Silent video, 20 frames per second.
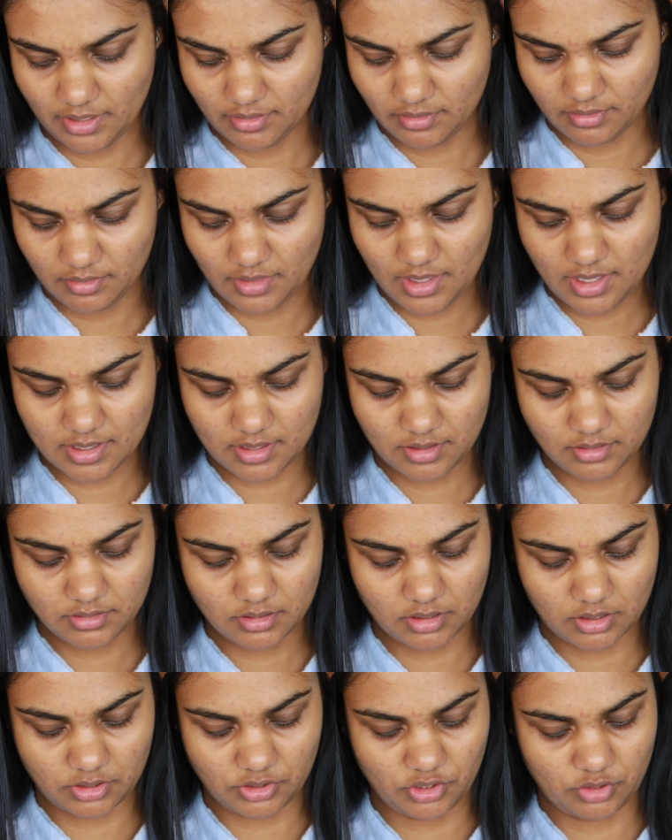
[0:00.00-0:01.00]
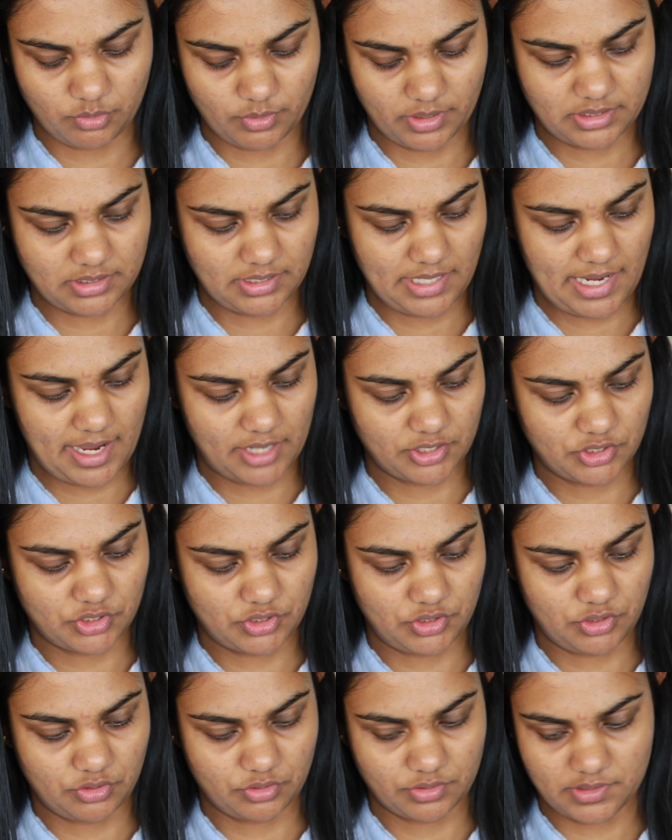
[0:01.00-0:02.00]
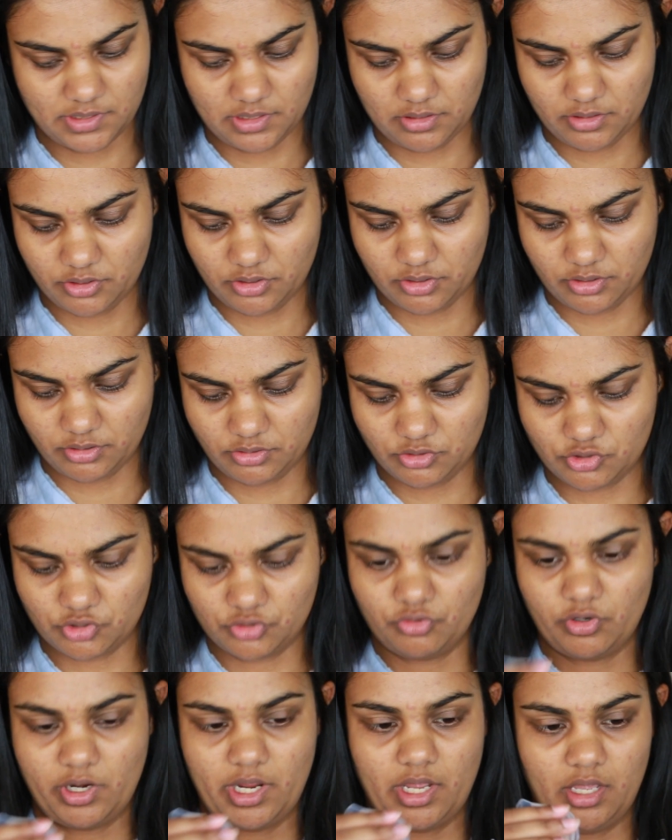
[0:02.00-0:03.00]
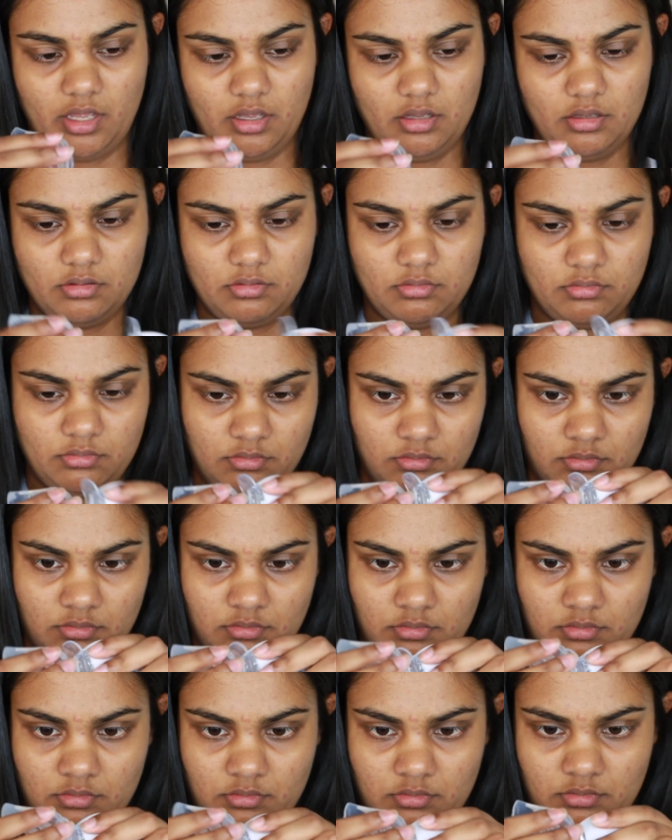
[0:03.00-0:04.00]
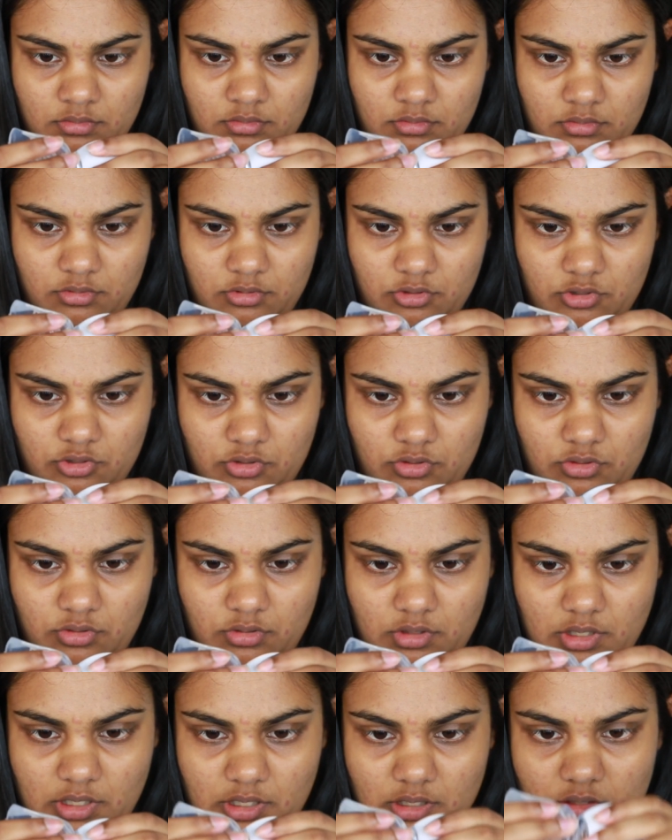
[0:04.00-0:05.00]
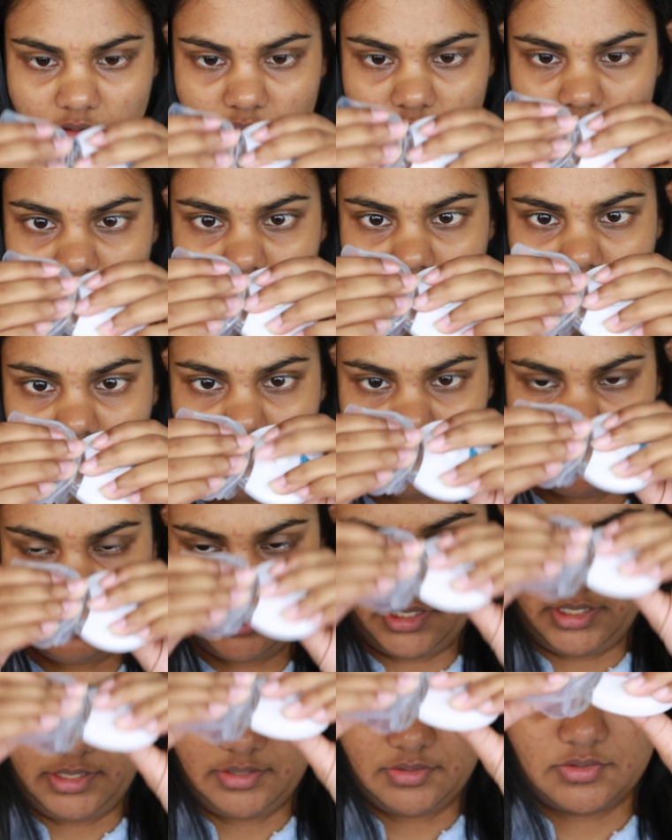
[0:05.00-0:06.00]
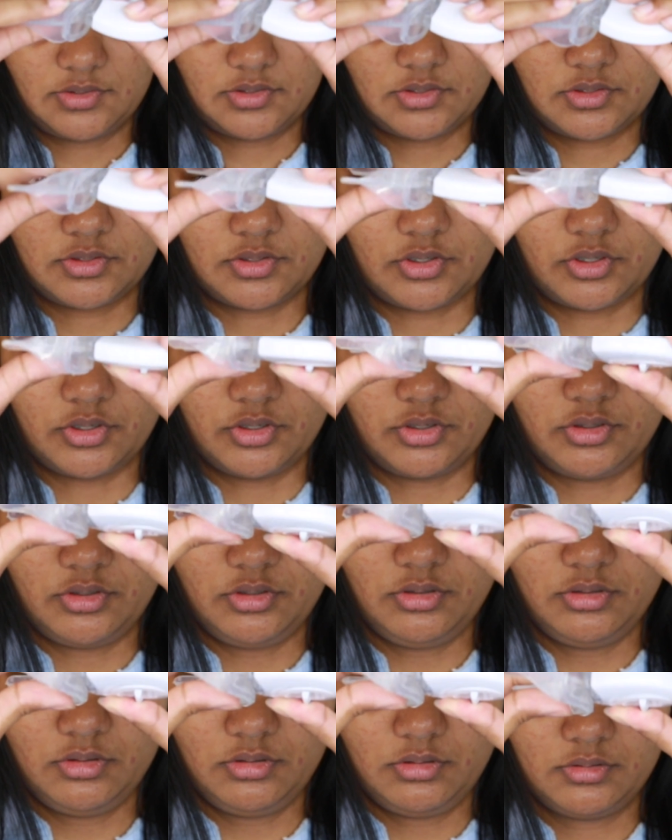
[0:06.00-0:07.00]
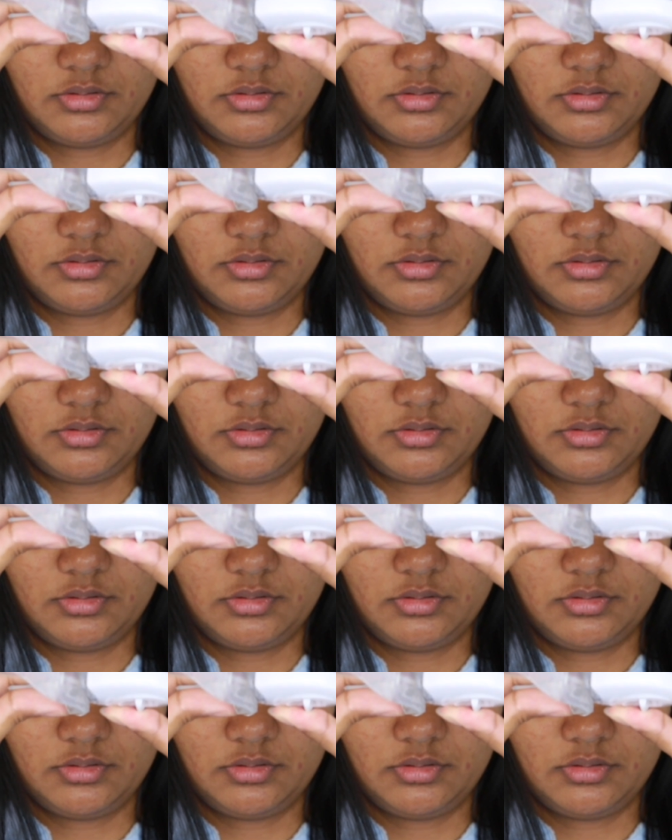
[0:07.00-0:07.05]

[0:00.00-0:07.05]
And then you attach your silicone tray to this like so,